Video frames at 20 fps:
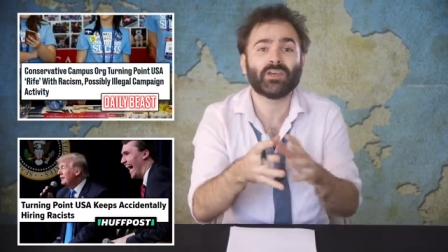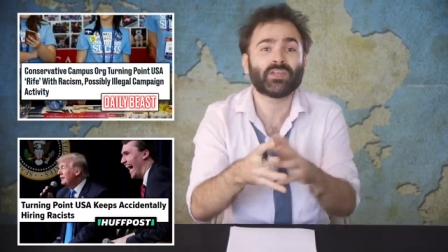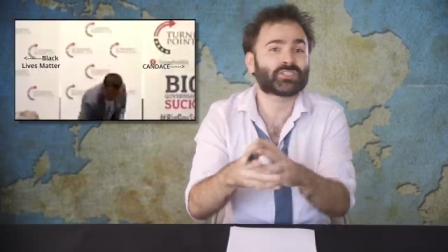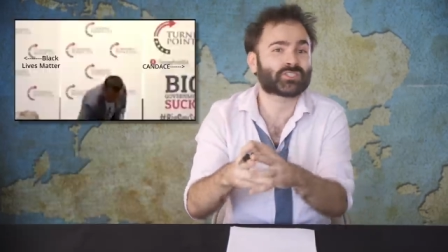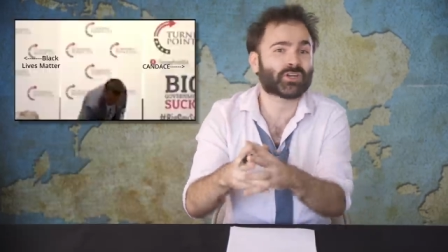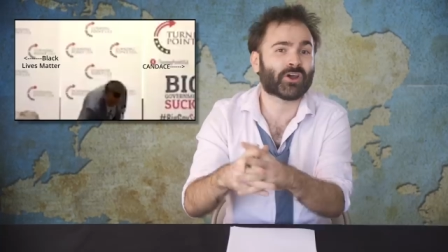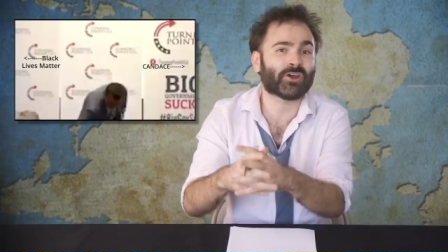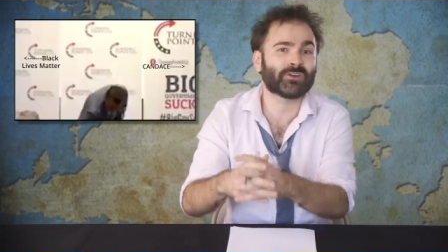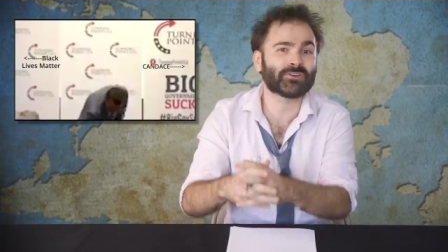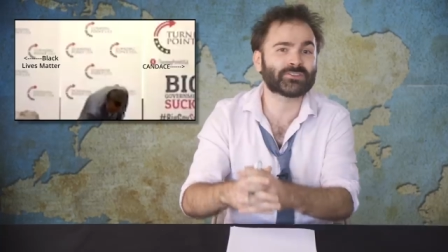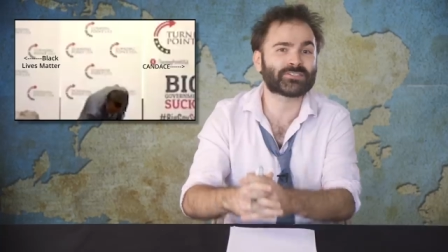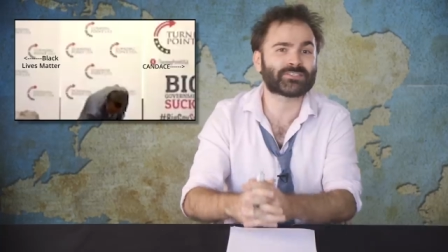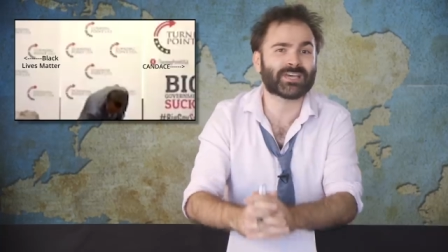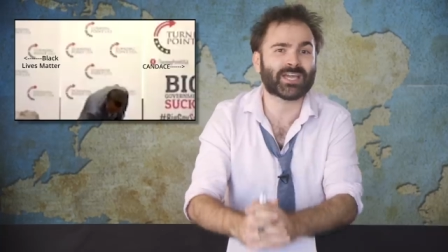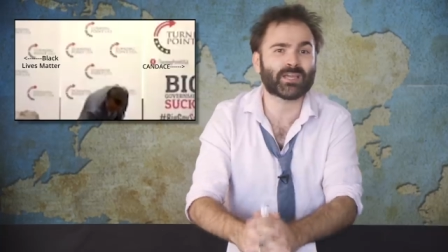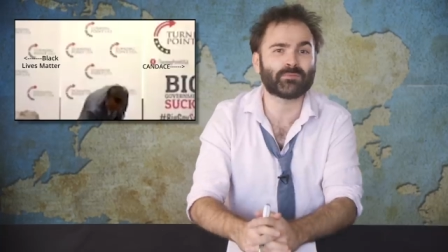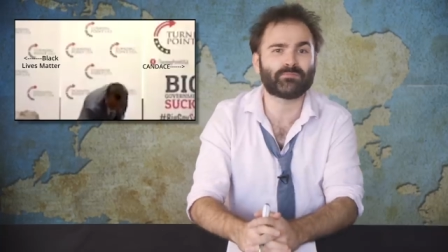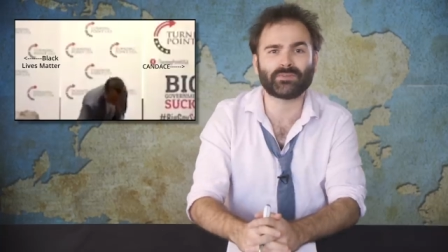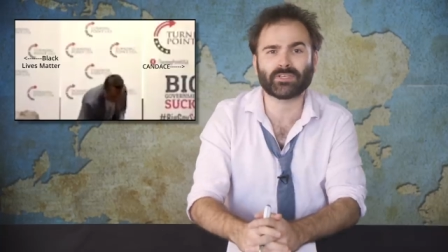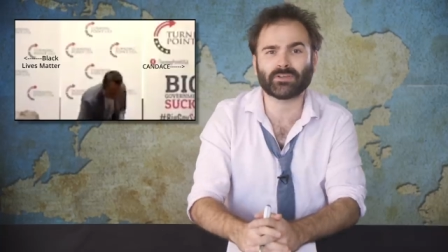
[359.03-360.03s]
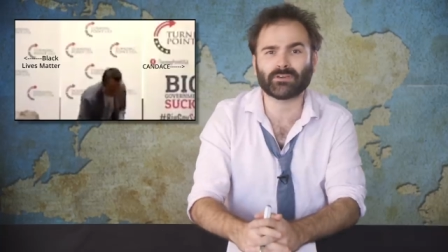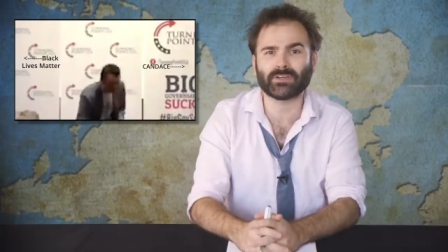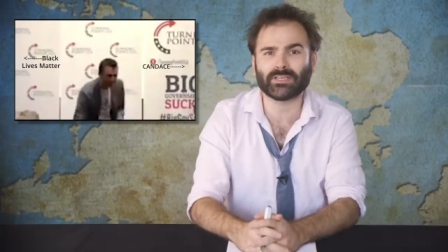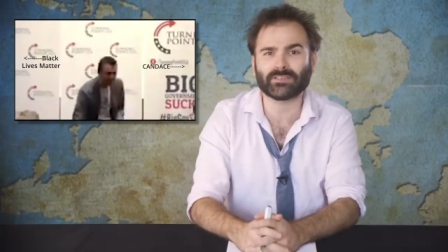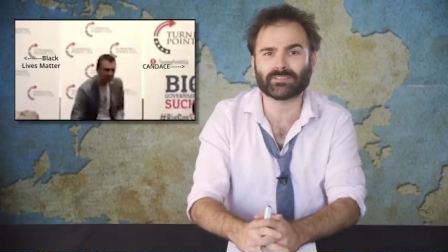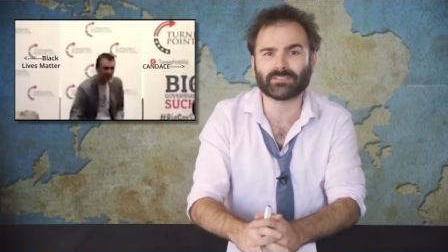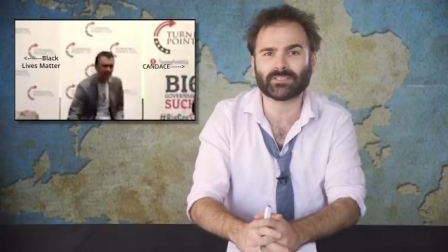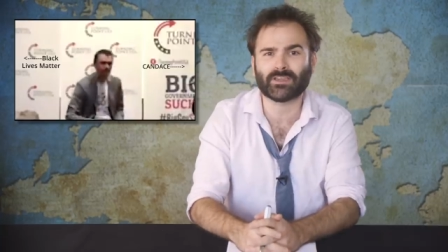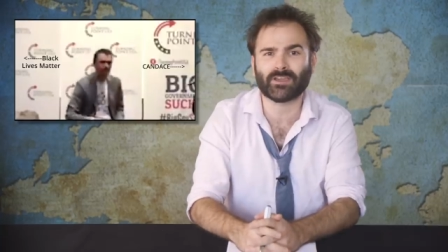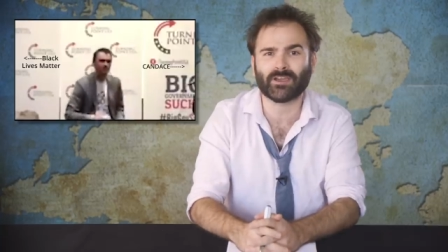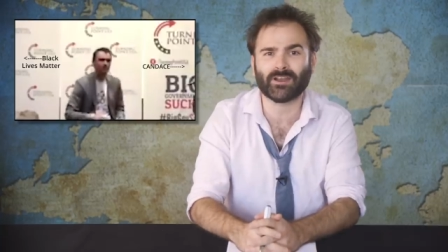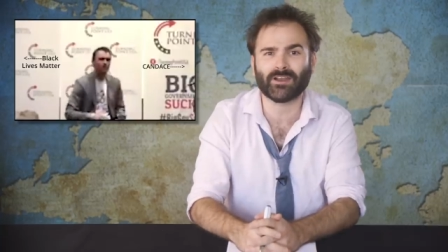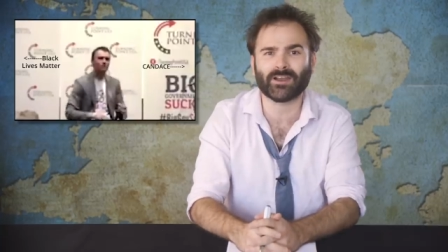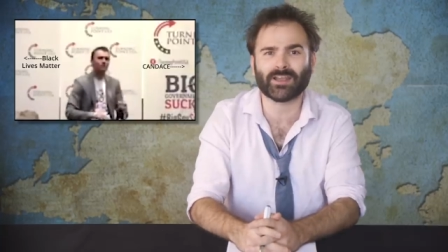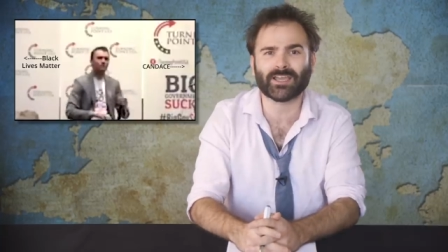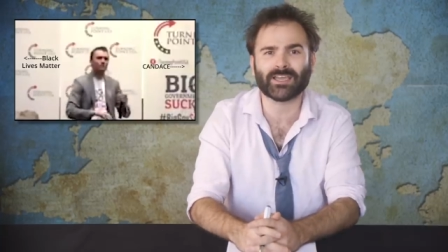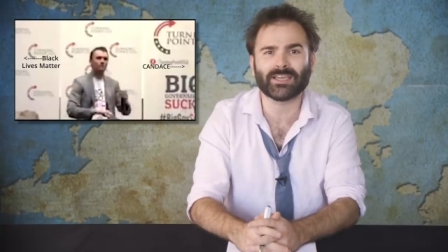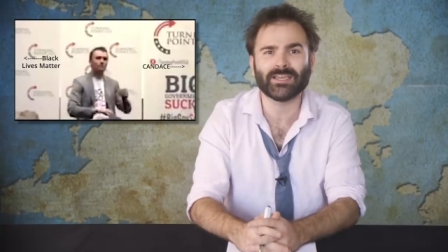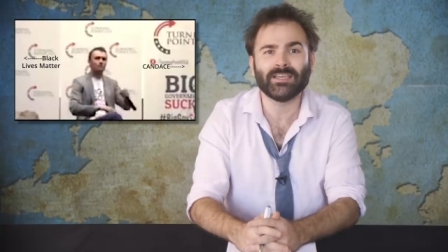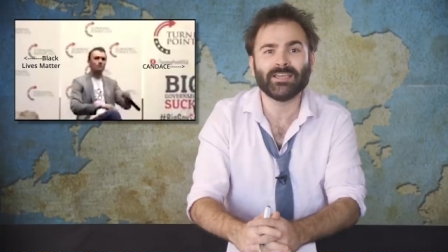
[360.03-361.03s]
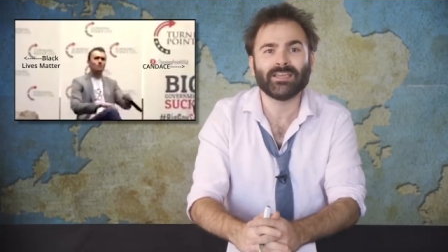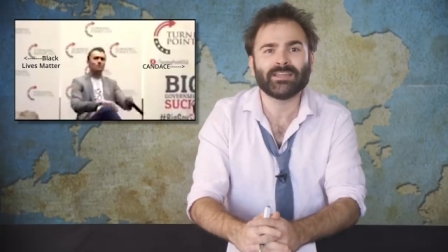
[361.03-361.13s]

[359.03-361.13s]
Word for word: Charles Tiberius Kirk,